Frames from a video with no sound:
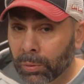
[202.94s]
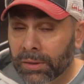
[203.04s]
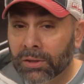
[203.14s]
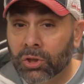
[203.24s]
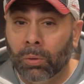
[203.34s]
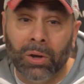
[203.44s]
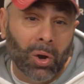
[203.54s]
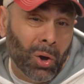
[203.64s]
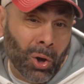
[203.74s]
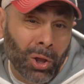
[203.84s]
with this going
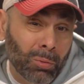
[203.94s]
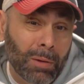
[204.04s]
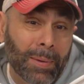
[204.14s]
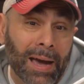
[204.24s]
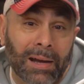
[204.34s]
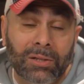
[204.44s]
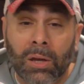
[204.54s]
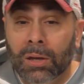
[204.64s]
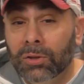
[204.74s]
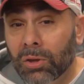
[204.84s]
all the way back
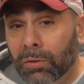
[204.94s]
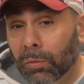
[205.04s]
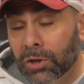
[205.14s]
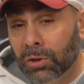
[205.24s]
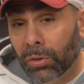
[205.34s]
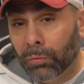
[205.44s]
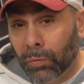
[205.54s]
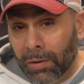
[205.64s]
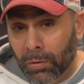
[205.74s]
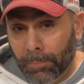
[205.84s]
to the original
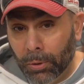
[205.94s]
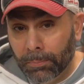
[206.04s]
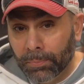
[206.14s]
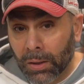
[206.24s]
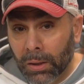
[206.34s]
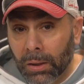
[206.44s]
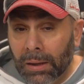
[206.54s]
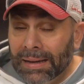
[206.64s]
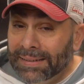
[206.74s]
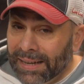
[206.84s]
Threadripper.
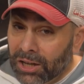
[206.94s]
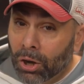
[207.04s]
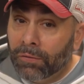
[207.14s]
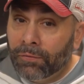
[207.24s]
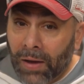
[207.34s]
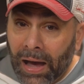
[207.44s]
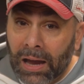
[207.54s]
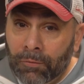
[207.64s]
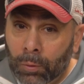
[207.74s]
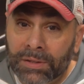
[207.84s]

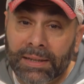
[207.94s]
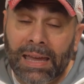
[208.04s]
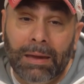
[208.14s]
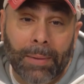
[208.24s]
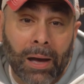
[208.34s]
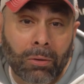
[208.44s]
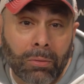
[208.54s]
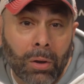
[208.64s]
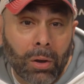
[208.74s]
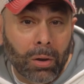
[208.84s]
DDR5, once it came
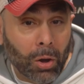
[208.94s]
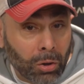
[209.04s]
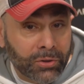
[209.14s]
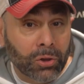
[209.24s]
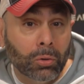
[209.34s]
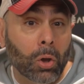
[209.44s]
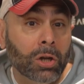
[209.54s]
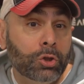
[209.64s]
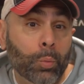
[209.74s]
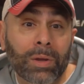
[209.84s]
out, also
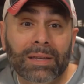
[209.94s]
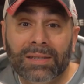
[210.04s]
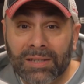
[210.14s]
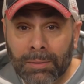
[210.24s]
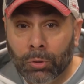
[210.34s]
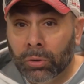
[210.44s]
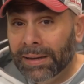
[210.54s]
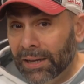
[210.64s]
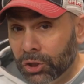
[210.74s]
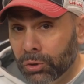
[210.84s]
launched with similar
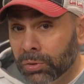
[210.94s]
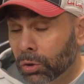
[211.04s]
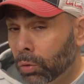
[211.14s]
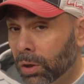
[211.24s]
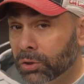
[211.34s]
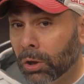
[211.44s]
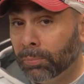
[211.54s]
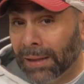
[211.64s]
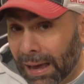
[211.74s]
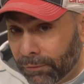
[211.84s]
issues across all
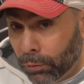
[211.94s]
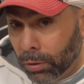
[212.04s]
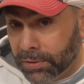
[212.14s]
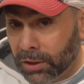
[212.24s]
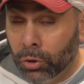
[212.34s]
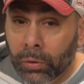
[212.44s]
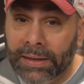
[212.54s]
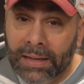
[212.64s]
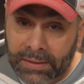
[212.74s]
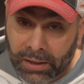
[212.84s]
platforms,
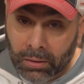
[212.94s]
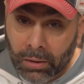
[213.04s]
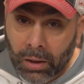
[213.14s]
including Intel.